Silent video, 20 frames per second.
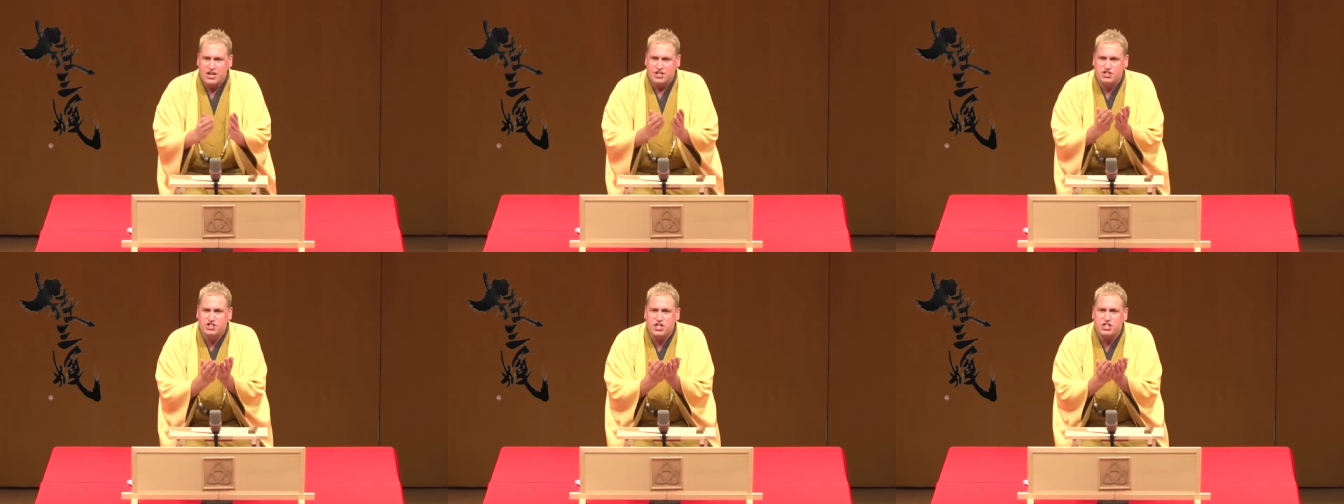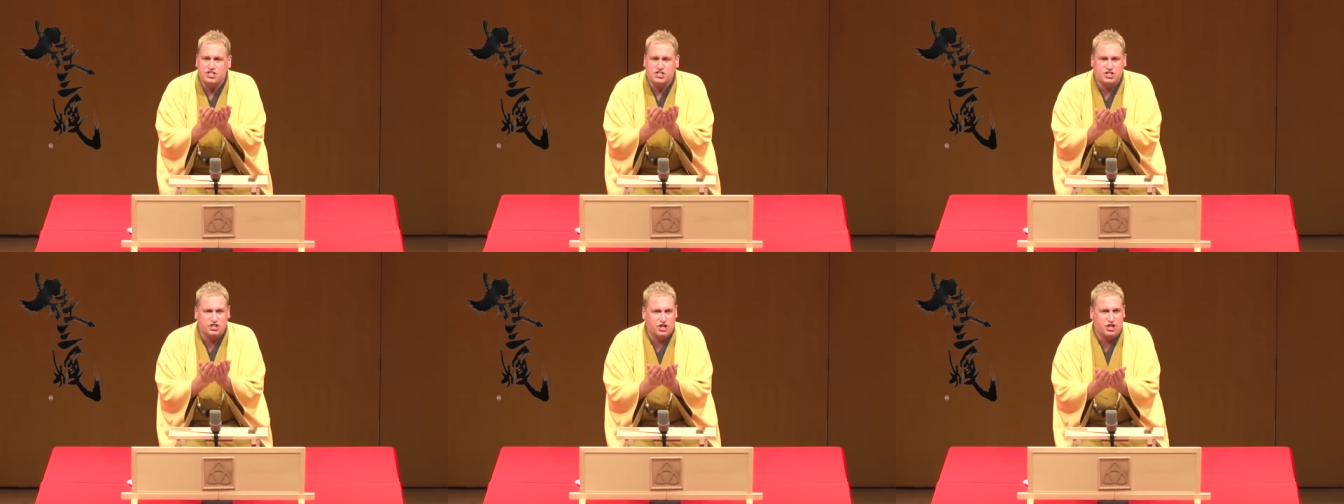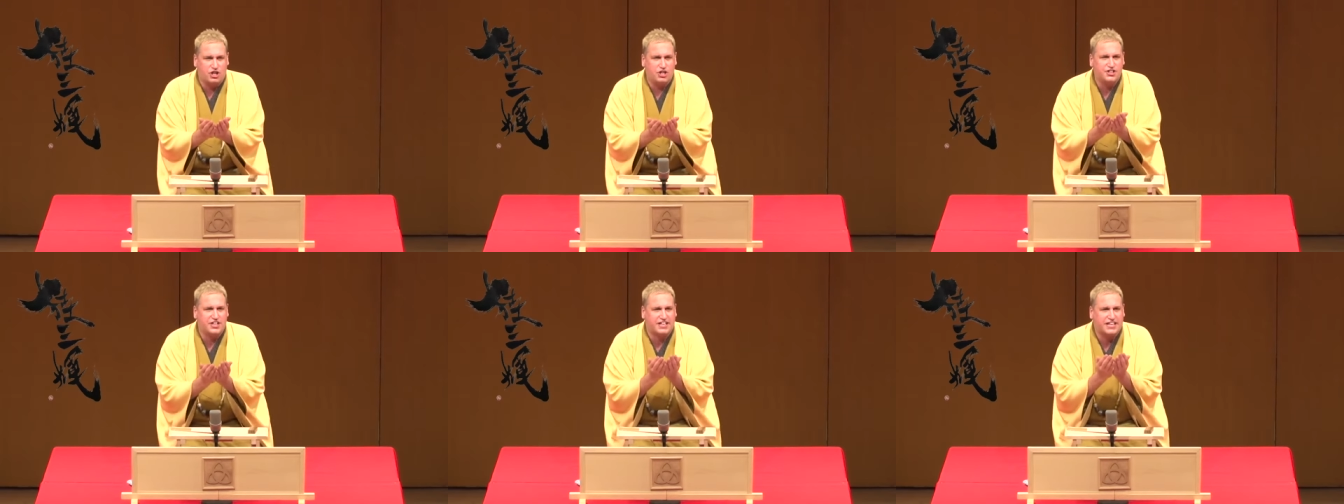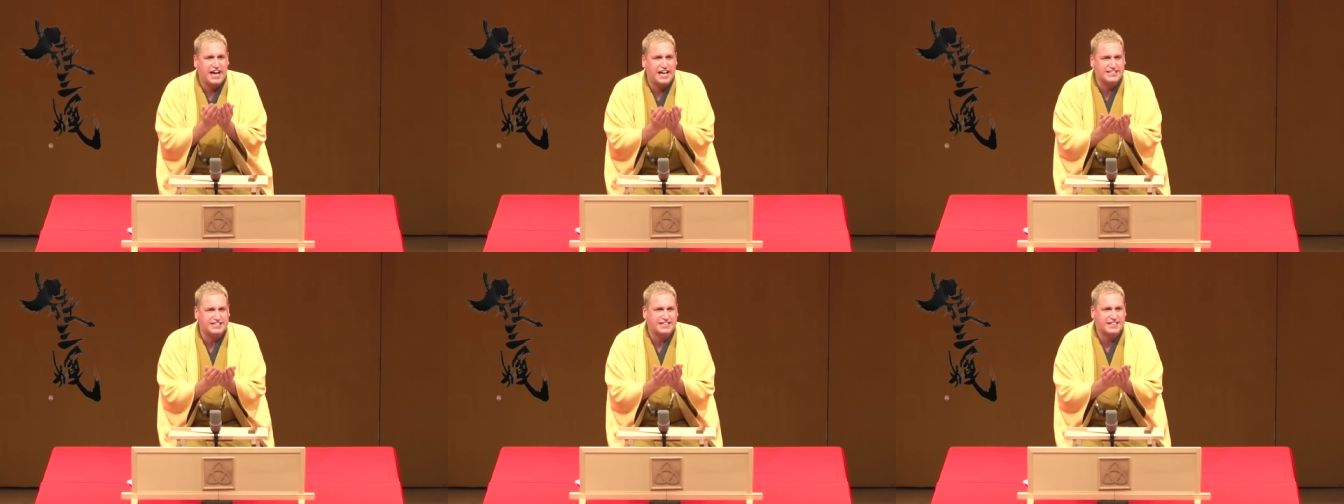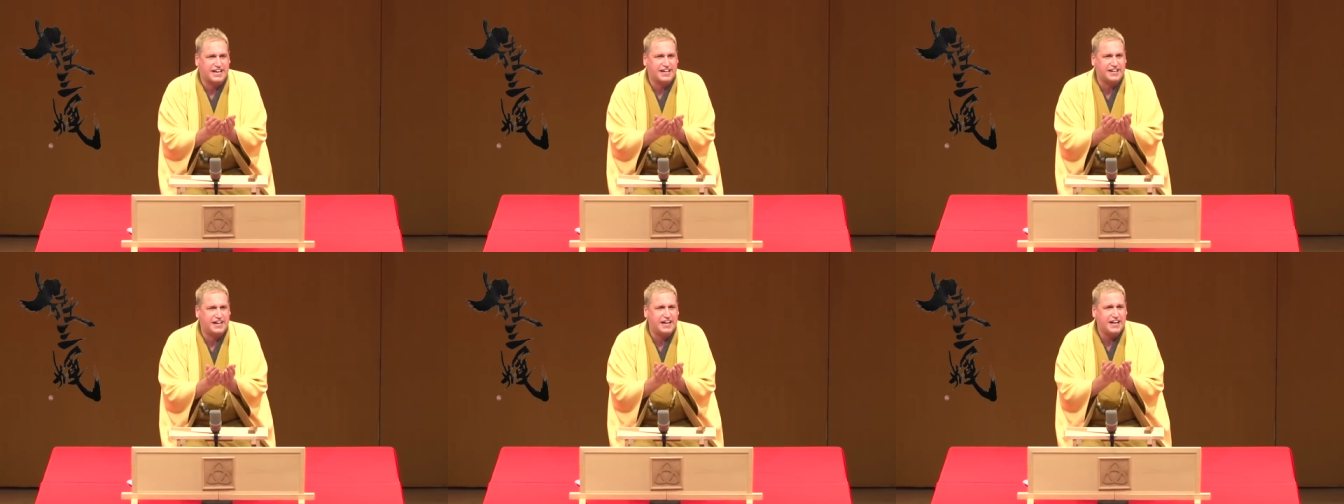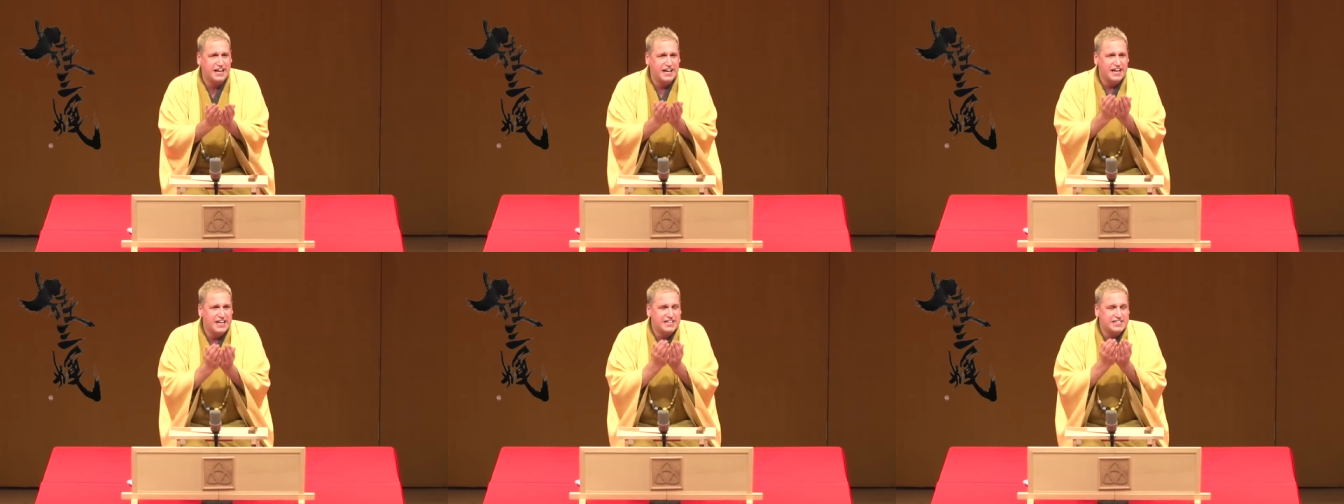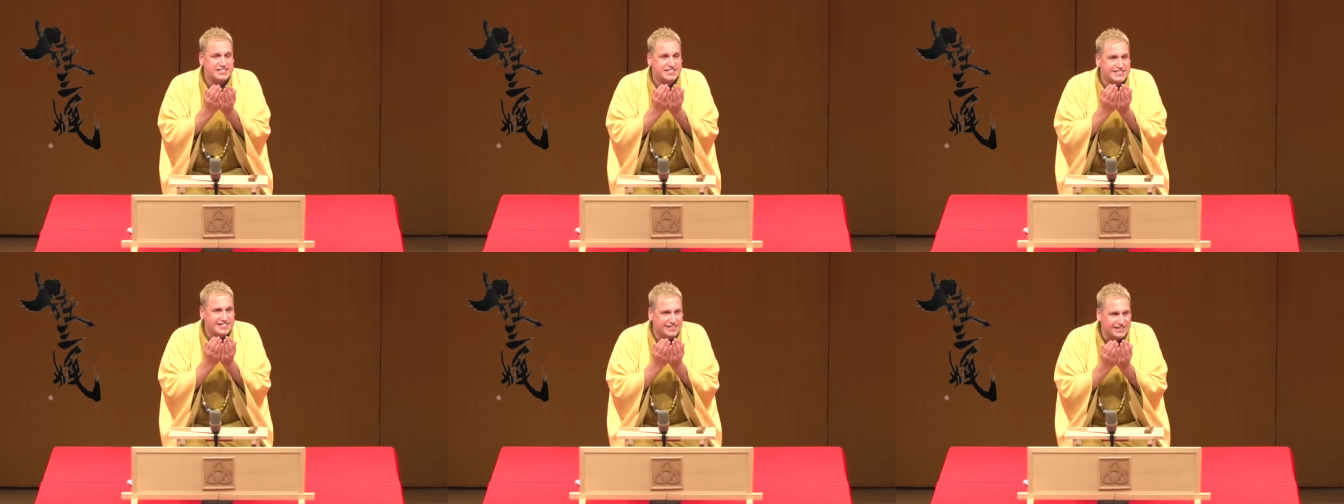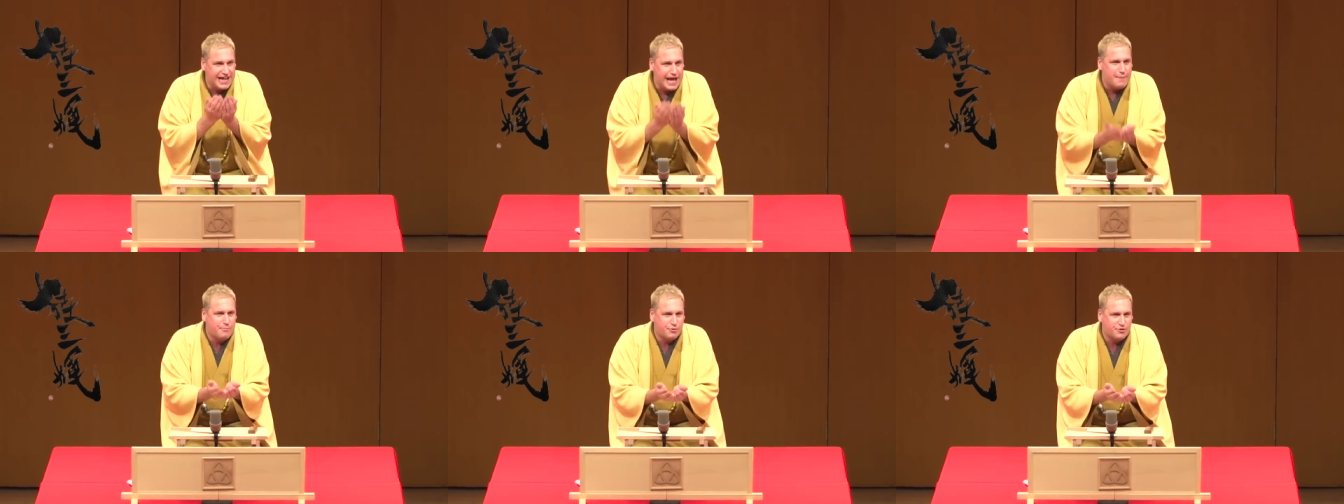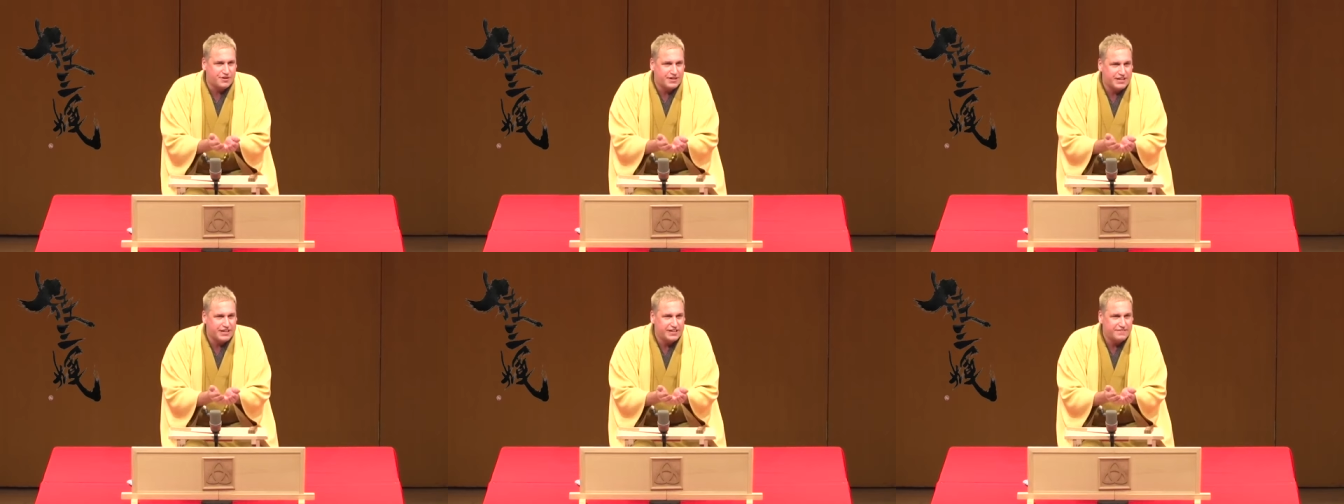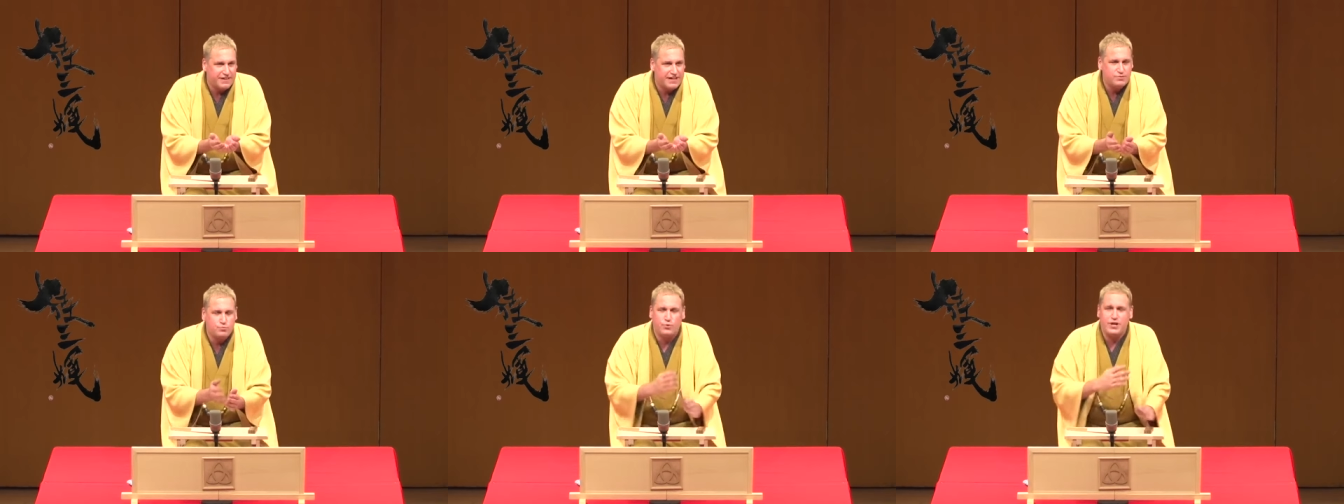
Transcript: just learn the katakana syllabary, right?